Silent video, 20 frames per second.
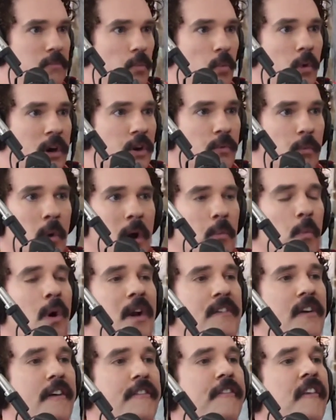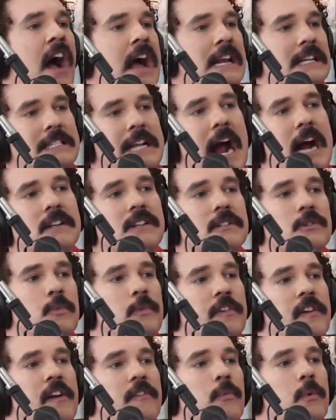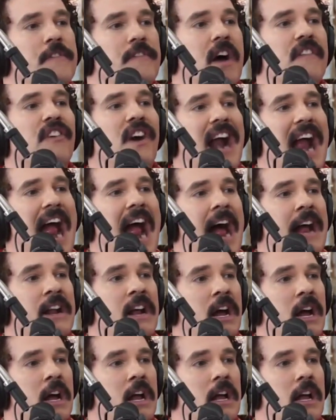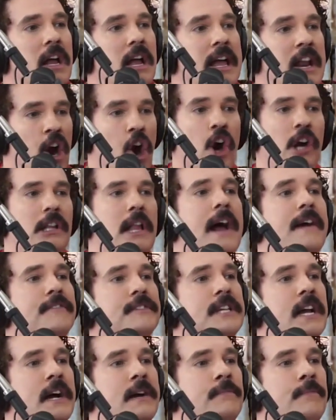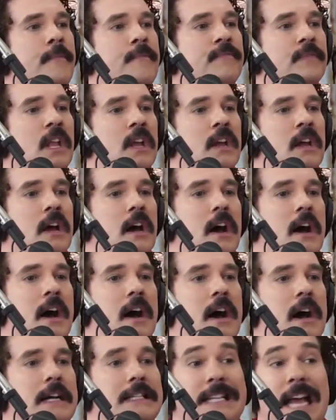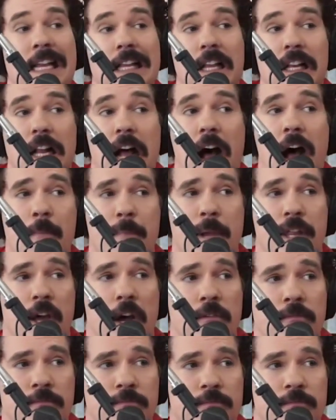One of our finest actors we've ever had in our lifetime. He's got a little hobby, though,